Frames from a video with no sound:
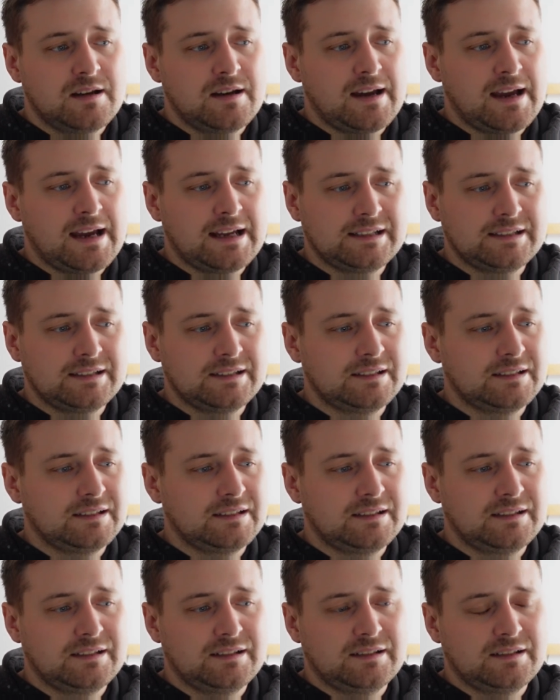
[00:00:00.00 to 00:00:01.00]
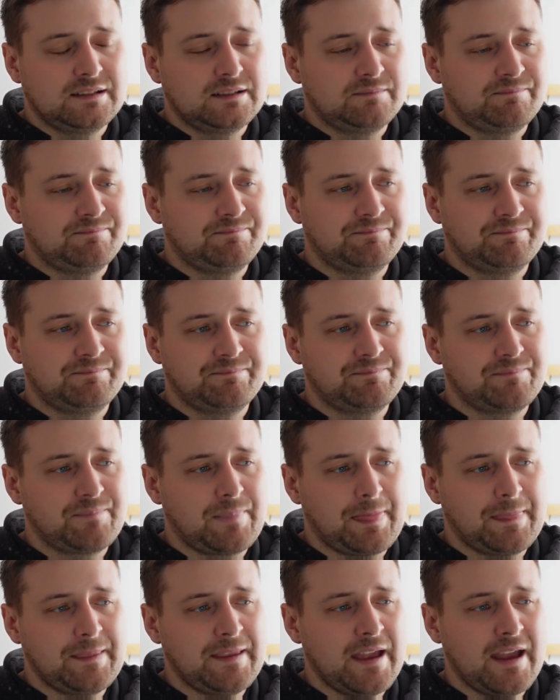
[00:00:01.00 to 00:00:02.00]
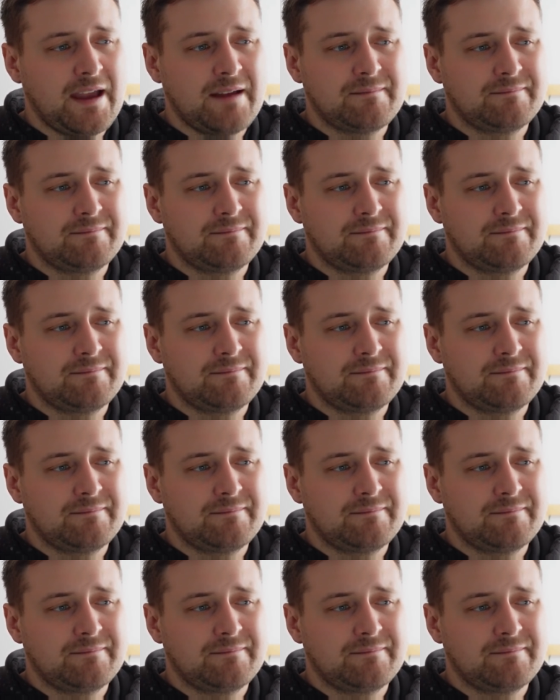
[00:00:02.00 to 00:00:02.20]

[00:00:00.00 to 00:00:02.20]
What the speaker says: And yeah,